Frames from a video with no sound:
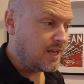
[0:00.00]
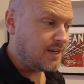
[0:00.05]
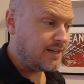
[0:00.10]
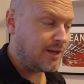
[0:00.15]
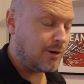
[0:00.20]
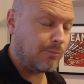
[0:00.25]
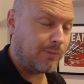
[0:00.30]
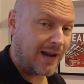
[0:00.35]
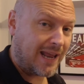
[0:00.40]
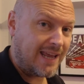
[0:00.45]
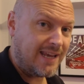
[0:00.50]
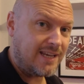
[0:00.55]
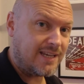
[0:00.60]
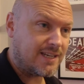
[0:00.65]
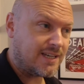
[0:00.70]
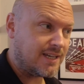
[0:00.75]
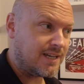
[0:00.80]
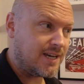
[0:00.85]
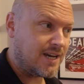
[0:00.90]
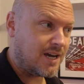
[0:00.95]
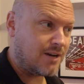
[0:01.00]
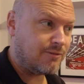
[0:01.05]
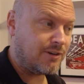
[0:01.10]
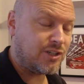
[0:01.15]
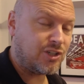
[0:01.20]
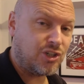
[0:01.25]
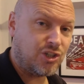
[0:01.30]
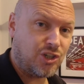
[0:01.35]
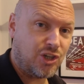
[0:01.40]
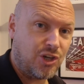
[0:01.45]
Neil Blake,
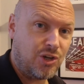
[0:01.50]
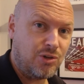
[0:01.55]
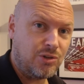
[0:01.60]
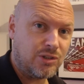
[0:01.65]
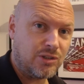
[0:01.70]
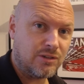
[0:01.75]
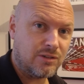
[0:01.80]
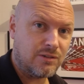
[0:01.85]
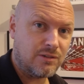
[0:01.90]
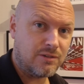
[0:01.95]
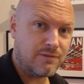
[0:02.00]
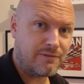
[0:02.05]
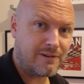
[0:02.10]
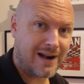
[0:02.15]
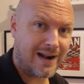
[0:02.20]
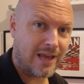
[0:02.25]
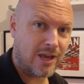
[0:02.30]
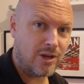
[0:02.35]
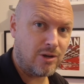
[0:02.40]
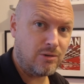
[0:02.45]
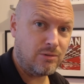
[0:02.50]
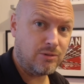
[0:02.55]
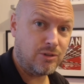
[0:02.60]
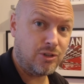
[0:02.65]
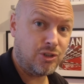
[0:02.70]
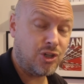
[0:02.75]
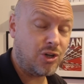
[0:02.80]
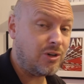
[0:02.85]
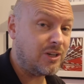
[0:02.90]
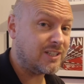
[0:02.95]
Richard Hughes, Frano,
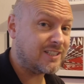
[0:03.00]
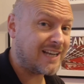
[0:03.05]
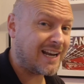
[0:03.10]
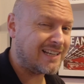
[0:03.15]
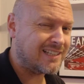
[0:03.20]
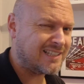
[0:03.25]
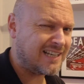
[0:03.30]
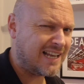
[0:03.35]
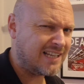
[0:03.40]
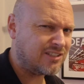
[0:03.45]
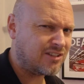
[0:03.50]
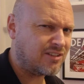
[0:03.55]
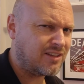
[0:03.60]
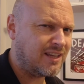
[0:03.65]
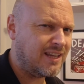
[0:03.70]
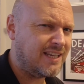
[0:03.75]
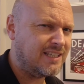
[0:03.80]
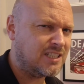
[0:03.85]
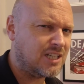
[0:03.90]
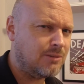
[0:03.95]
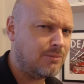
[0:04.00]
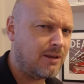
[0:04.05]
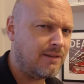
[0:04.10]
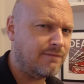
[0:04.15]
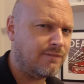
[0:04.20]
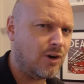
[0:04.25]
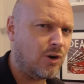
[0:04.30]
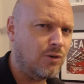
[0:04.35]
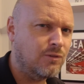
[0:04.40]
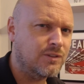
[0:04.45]
Junior Stanislas, I think he's going to be
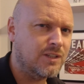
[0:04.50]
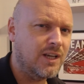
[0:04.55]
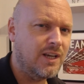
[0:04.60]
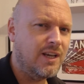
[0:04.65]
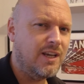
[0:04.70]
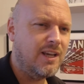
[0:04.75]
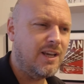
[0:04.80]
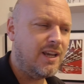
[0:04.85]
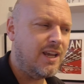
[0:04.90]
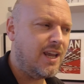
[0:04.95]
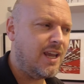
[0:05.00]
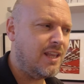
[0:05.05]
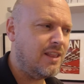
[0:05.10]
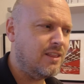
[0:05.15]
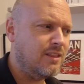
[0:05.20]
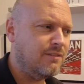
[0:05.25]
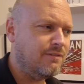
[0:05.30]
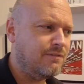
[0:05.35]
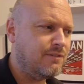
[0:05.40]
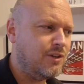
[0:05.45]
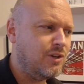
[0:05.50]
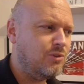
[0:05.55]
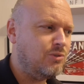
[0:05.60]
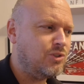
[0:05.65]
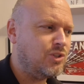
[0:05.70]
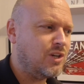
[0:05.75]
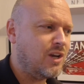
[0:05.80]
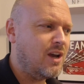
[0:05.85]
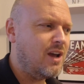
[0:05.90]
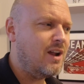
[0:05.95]
involved in the
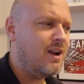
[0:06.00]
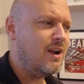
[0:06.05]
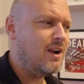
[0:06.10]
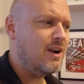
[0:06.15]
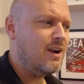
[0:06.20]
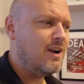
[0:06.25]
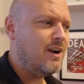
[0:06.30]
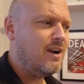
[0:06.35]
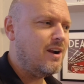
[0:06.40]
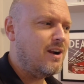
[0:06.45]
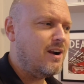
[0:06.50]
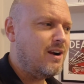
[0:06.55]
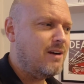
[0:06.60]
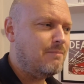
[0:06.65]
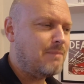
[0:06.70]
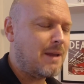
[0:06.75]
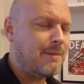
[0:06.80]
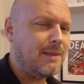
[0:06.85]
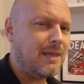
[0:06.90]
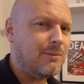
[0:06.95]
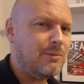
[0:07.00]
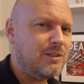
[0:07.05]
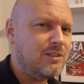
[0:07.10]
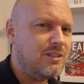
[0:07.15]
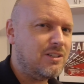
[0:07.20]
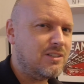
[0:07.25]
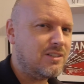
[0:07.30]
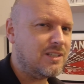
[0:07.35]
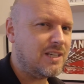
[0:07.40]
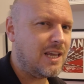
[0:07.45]
future. Maybe they were
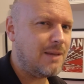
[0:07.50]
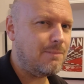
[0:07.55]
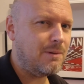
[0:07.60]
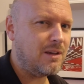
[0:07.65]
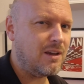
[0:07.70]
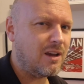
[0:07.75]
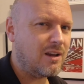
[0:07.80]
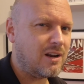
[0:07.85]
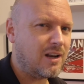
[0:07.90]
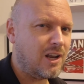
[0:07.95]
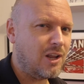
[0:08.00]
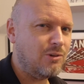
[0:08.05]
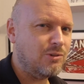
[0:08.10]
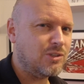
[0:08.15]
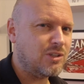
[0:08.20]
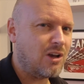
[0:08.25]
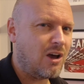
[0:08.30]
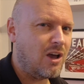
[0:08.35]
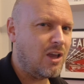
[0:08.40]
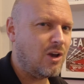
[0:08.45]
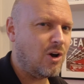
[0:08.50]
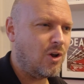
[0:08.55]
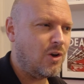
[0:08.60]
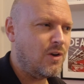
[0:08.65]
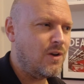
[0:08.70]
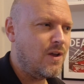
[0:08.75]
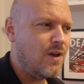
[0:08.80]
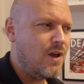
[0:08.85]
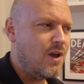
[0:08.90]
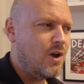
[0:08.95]
just keeping a close eye
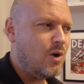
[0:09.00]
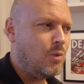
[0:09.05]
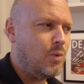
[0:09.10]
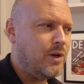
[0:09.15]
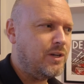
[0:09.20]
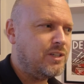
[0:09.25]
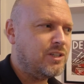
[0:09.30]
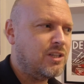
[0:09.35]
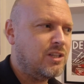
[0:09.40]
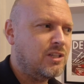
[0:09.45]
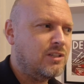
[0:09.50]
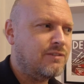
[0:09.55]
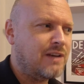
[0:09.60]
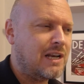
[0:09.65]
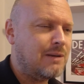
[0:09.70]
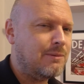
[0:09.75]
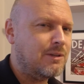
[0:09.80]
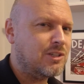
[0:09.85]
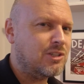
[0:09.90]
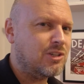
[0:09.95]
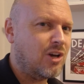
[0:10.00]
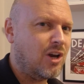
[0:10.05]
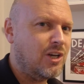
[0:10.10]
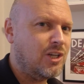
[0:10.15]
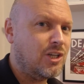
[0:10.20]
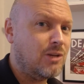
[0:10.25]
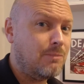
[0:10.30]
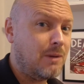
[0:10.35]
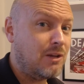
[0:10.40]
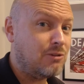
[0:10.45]
on which the development
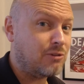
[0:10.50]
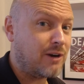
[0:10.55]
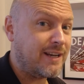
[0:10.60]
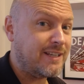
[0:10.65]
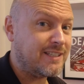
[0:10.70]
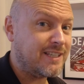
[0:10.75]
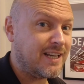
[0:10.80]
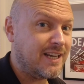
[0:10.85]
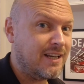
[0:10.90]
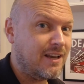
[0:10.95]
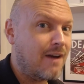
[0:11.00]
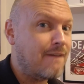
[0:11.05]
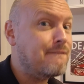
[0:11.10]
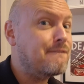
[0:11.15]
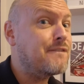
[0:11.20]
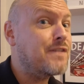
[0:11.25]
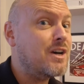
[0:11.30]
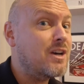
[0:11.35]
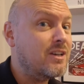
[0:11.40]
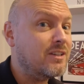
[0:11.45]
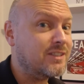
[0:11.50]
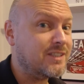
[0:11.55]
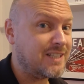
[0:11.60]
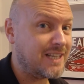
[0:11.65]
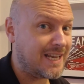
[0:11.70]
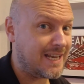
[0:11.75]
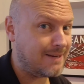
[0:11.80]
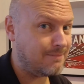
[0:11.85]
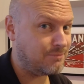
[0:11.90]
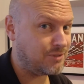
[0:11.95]
side could be gracing a first
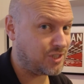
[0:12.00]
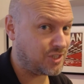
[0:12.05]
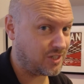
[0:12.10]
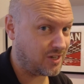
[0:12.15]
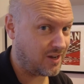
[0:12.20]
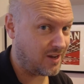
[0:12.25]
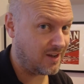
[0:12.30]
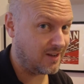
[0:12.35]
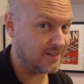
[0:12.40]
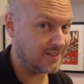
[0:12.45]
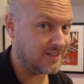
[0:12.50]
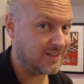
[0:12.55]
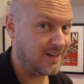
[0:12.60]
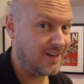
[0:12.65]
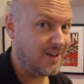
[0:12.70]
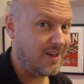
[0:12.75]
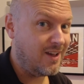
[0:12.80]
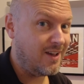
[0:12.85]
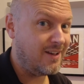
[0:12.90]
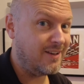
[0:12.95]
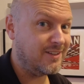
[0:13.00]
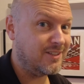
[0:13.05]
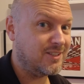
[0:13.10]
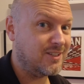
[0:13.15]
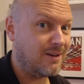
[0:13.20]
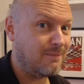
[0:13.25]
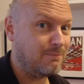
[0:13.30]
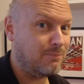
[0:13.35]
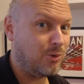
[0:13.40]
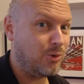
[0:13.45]
team shirt at
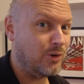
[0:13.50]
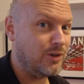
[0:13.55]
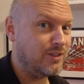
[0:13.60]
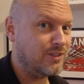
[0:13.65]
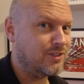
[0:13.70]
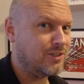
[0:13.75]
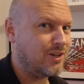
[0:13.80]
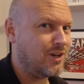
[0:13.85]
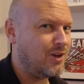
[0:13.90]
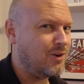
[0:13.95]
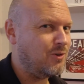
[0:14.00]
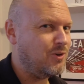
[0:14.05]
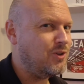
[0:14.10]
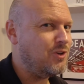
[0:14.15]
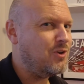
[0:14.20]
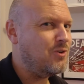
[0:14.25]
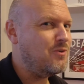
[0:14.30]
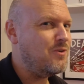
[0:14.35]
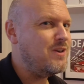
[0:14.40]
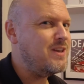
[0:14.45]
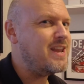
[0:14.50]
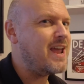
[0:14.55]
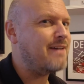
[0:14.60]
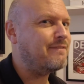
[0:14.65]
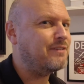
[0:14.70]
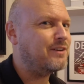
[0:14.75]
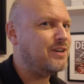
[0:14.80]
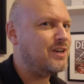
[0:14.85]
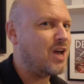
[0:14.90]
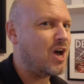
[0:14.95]
some point soon. You
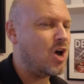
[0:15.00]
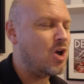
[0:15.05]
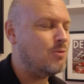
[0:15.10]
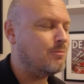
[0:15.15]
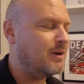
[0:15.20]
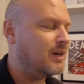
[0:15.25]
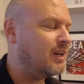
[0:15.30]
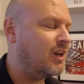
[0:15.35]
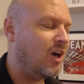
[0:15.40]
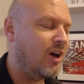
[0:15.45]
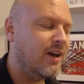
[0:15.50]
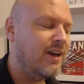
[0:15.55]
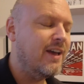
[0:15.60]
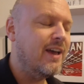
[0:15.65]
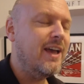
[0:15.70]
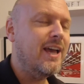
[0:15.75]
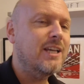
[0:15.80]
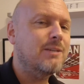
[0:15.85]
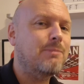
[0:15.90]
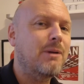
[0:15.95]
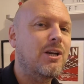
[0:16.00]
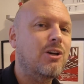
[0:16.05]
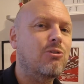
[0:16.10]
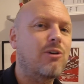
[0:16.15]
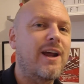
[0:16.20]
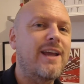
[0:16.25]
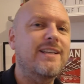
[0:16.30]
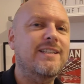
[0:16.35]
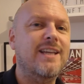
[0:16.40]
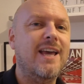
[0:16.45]
never know. But look, it's been a
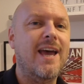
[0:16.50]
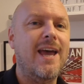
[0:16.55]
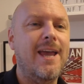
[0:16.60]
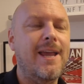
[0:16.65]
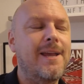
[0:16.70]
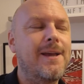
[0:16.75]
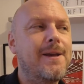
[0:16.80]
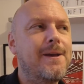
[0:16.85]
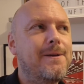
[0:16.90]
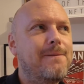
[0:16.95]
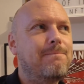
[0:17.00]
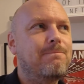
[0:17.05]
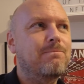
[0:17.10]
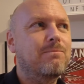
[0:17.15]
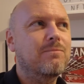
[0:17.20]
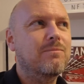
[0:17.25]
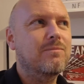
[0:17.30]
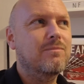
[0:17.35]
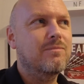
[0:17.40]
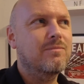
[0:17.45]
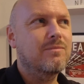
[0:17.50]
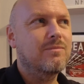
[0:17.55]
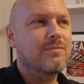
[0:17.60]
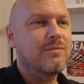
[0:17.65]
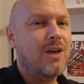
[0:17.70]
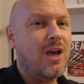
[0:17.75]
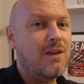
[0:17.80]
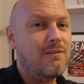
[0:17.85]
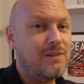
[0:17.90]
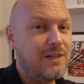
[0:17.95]
great day.
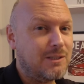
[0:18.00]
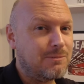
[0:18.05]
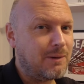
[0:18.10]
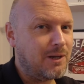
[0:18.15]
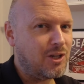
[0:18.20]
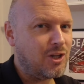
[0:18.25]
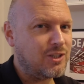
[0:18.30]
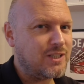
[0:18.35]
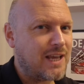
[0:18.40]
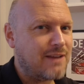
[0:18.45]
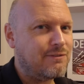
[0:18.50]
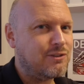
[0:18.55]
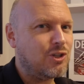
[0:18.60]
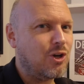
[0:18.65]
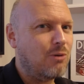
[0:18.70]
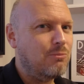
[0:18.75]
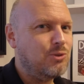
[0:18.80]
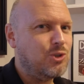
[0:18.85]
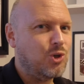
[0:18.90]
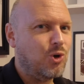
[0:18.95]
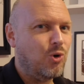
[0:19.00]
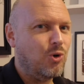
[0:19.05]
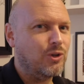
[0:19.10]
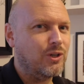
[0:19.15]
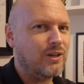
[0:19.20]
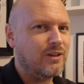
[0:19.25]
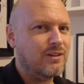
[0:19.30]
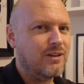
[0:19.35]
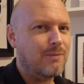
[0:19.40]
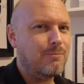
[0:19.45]
Hopefully it's been a good day for Tom
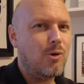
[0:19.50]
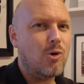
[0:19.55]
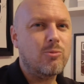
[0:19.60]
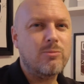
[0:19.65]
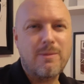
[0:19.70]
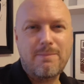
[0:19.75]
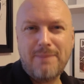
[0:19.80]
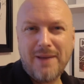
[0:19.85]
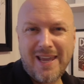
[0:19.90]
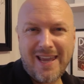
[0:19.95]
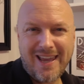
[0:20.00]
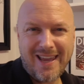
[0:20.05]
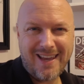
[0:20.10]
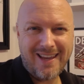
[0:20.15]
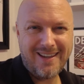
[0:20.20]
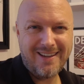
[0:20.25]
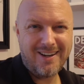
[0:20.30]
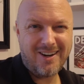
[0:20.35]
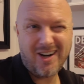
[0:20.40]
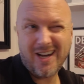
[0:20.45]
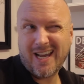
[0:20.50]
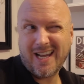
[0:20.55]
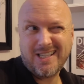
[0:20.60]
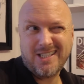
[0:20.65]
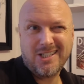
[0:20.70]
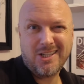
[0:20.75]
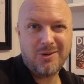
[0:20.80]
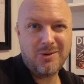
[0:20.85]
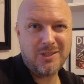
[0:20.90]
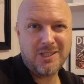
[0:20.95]
Jordan. I bought him a beer. I had
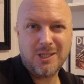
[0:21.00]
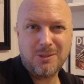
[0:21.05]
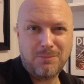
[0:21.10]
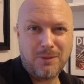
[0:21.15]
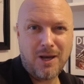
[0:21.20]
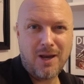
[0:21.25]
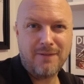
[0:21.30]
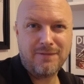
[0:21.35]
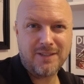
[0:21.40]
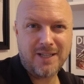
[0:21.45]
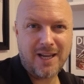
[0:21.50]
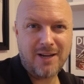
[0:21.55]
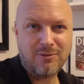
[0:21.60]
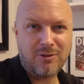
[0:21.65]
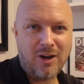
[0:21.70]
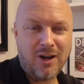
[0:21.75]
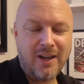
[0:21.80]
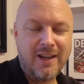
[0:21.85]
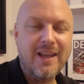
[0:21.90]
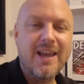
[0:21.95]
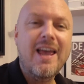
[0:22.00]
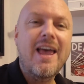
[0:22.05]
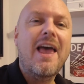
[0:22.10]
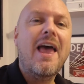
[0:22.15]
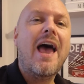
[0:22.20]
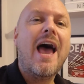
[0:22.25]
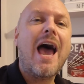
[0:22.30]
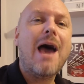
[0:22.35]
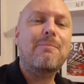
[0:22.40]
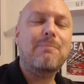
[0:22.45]
to. It's his birthday, right?
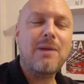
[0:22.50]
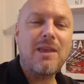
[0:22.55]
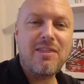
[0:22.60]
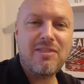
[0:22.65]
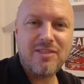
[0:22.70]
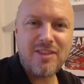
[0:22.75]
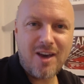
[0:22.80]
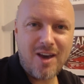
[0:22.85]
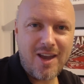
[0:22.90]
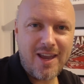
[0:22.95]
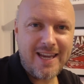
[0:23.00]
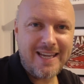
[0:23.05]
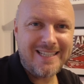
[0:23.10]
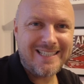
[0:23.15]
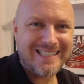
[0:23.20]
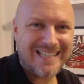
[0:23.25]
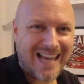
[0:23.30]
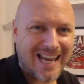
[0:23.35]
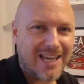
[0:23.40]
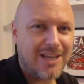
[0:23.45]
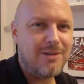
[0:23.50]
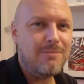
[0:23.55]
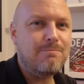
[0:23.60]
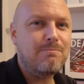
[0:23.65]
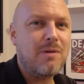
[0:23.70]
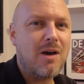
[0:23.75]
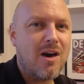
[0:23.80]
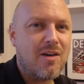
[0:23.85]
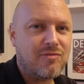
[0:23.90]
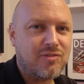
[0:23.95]
Happy
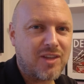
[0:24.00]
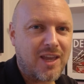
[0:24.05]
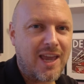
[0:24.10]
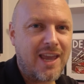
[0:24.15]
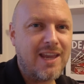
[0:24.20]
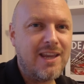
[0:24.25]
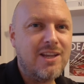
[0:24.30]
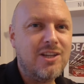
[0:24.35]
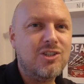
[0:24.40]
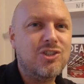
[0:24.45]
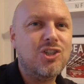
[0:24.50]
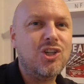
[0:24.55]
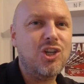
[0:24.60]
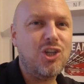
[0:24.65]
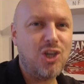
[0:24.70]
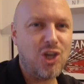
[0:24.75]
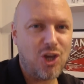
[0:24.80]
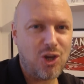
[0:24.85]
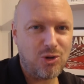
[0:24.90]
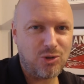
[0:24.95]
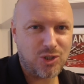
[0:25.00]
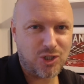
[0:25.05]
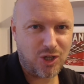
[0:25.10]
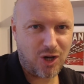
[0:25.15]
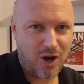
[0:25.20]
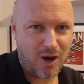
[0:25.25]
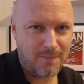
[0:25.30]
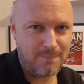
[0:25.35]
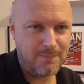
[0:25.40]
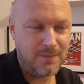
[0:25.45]
32nd birthday to you,
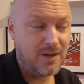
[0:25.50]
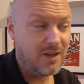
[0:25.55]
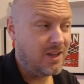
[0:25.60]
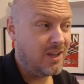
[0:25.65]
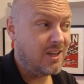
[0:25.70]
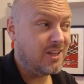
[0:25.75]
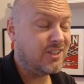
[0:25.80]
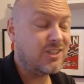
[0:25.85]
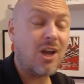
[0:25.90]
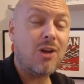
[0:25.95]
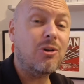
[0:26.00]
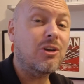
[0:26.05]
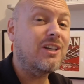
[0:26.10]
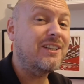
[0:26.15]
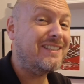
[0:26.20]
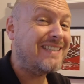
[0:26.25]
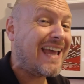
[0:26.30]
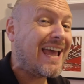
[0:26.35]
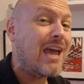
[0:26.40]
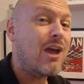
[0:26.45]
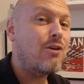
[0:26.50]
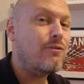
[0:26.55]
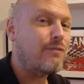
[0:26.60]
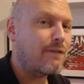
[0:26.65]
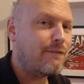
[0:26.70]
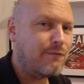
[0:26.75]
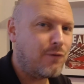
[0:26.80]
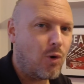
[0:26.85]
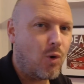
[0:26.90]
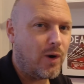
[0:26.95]
Tom. You don't look a day over
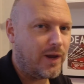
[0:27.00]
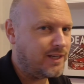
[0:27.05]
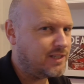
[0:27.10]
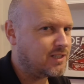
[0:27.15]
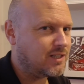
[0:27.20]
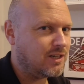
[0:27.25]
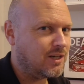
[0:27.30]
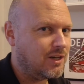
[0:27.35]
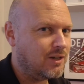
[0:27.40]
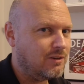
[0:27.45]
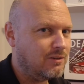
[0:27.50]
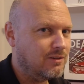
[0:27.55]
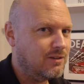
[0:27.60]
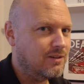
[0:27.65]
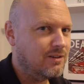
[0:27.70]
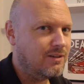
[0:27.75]
42.